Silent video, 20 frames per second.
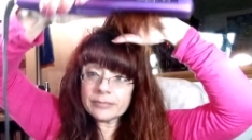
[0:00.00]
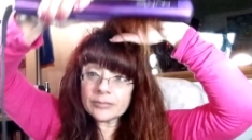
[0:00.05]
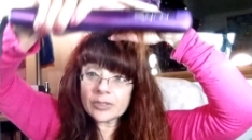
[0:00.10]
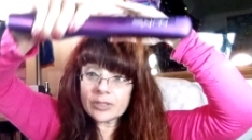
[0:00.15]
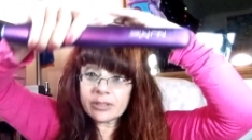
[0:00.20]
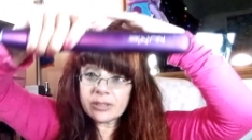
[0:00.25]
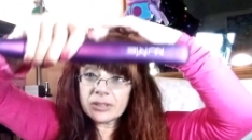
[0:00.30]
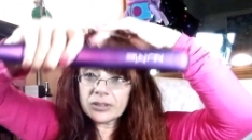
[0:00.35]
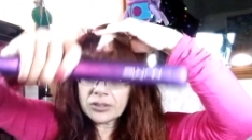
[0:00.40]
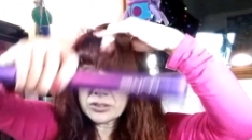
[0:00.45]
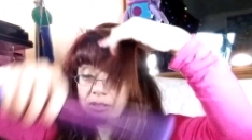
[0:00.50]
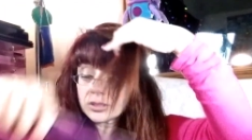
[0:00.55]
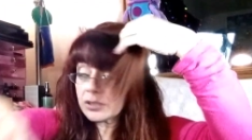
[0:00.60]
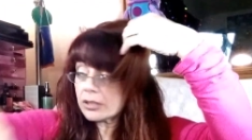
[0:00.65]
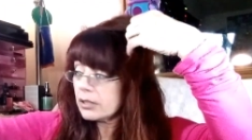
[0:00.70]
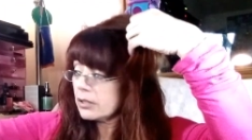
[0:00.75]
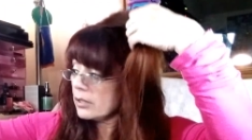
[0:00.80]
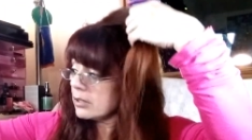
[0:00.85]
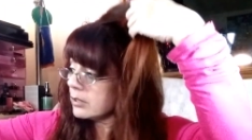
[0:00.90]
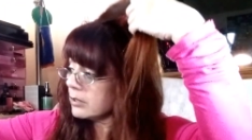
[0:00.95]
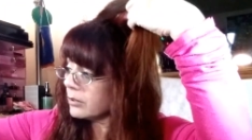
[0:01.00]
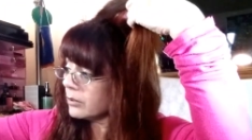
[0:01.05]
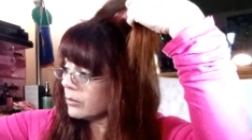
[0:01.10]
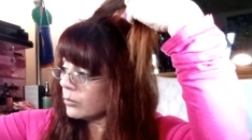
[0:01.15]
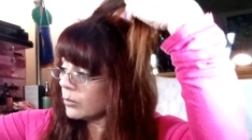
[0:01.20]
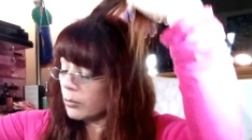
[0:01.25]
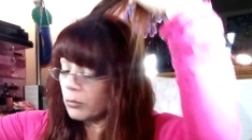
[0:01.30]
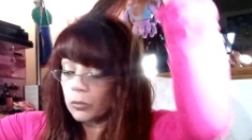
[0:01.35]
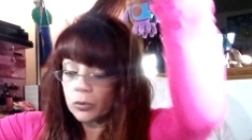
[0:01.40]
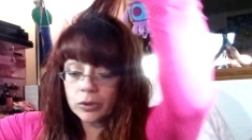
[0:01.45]
So I'll just
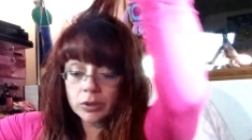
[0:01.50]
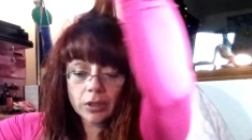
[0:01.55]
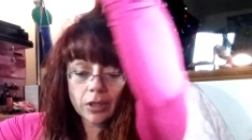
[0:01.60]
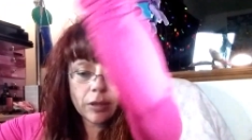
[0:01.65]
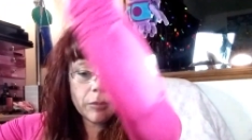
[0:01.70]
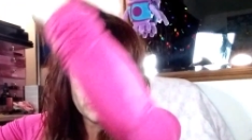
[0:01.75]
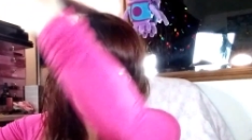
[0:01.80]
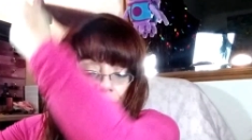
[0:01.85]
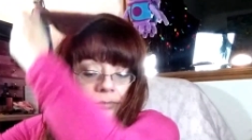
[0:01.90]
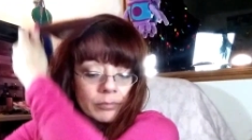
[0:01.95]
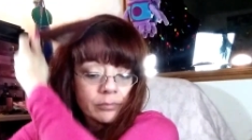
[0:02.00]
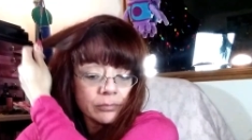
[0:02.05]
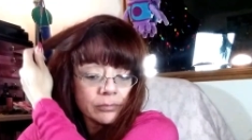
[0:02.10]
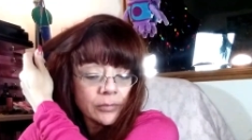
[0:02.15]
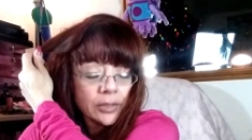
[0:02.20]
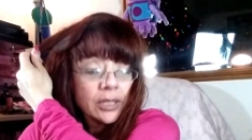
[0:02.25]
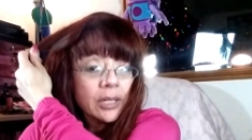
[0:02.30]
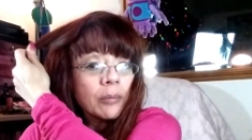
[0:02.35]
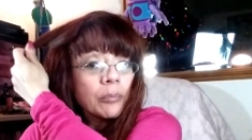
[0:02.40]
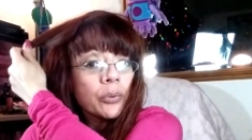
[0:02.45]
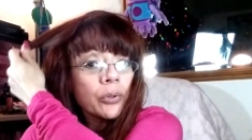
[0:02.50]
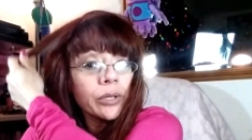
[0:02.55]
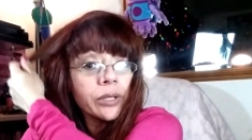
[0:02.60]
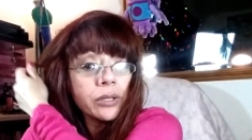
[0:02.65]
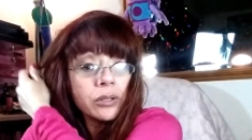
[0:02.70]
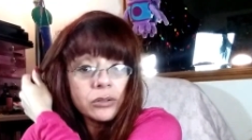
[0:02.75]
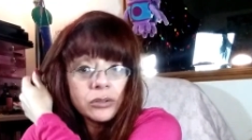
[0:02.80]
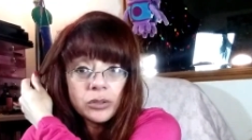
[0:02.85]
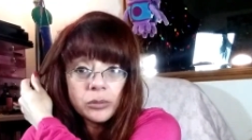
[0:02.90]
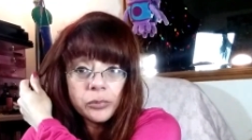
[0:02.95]
one more time, and I'm putting
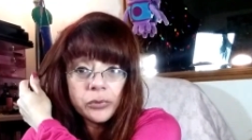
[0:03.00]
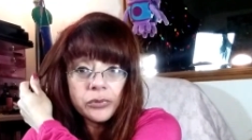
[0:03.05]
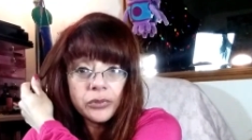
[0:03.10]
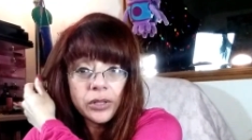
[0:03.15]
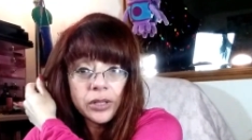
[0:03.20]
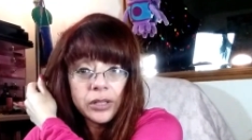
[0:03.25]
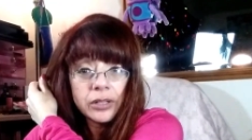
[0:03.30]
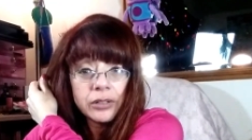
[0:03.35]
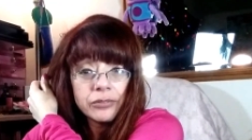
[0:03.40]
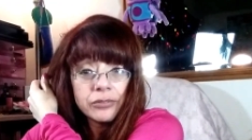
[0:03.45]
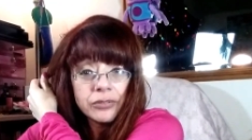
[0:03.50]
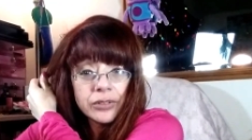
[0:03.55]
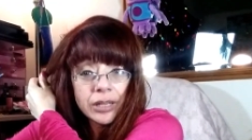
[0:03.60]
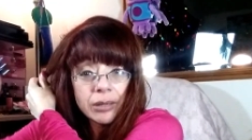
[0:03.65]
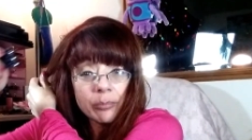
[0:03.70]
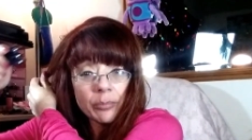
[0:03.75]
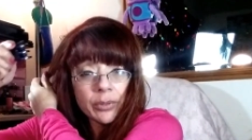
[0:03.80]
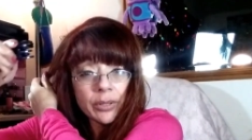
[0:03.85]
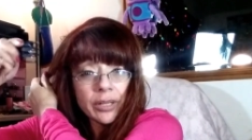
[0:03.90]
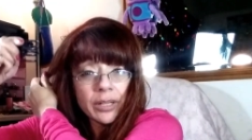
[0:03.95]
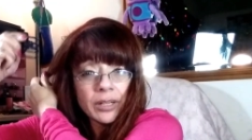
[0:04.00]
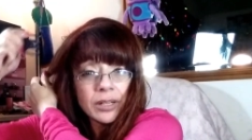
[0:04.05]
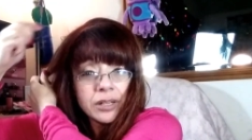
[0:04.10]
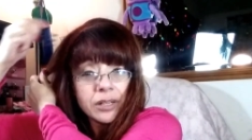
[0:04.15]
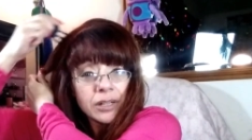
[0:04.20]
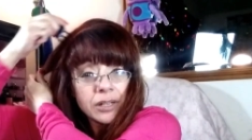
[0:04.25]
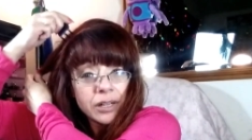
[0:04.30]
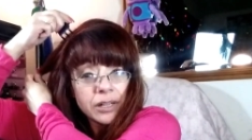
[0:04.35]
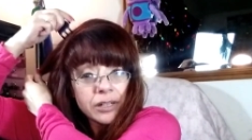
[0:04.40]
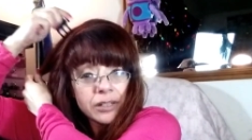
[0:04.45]
it on top of kind of damp hair,
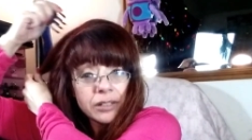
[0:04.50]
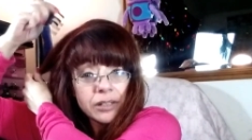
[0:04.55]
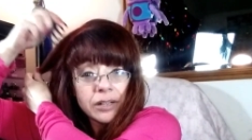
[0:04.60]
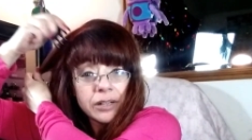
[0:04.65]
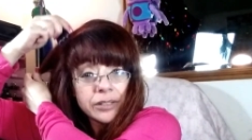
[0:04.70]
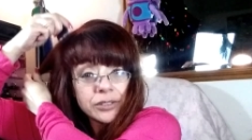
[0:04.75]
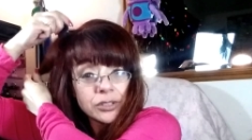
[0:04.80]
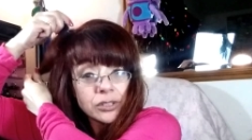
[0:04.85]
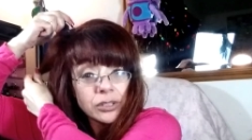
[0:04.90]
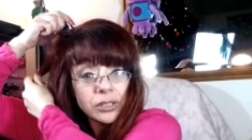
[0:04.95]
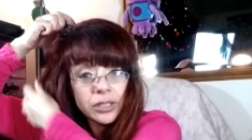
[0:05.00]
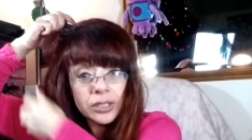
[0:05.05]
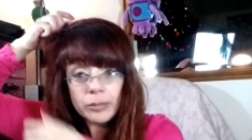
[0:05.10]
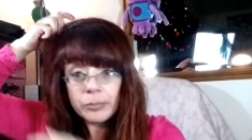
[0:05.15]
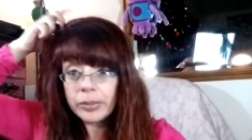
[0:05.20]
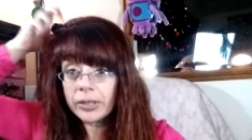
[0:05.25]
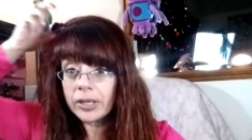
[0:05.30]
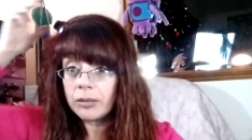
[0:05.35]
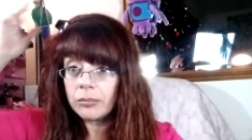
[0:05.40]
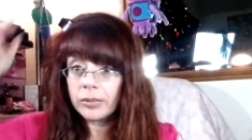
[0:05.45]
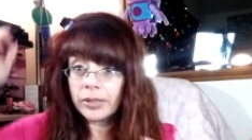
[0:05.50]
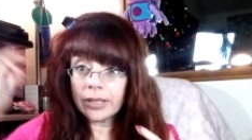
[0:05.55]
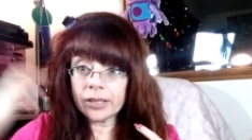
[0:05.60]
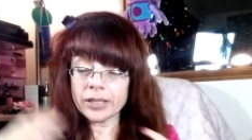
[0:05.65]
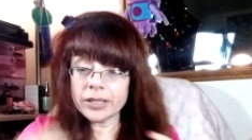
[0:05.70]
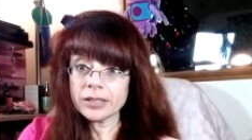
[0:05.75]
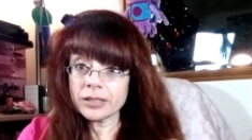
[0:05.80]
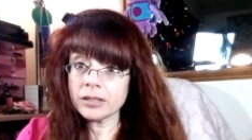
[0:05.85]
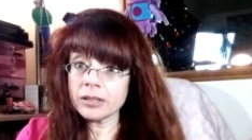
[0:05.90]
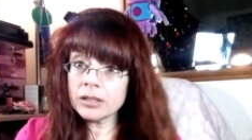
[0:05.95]
and I just clip it up like
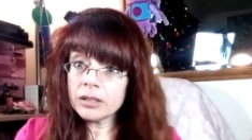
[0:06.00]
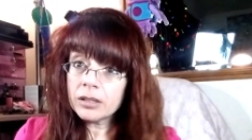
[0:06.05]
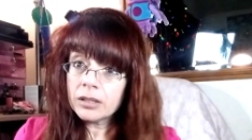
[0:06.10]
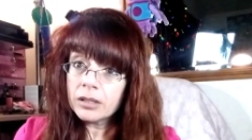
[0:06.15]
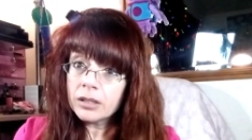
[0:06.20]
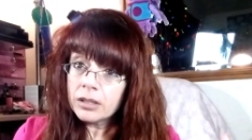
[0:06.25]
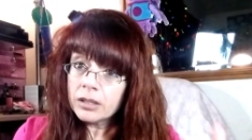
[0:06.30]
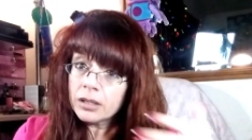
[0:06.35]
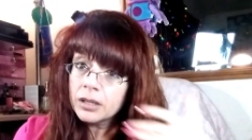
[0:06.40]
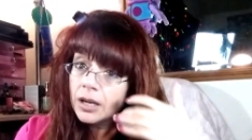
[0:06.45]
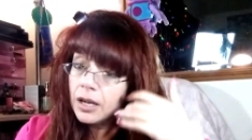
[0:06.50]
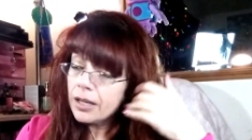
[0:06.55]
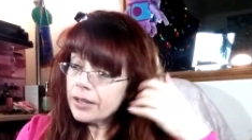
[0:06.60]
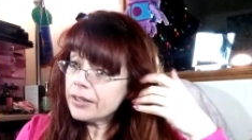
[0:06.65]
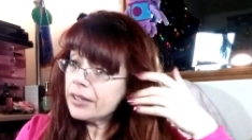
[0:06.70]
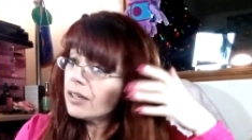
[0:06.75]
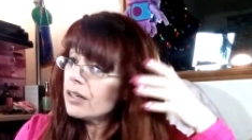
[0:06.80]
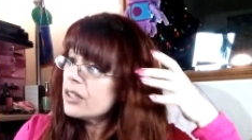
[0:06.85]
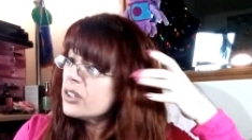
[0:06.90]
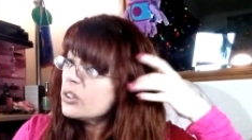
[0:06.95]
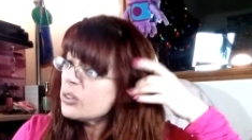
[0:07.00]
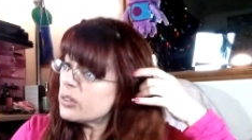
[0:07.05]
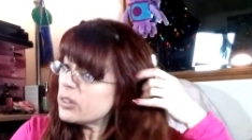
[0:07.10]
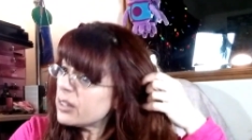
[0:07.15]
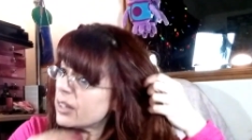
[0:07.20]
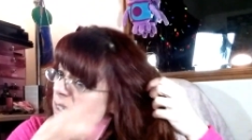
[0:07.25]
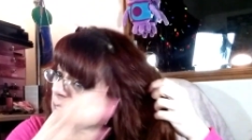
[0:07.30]
this, and then I do the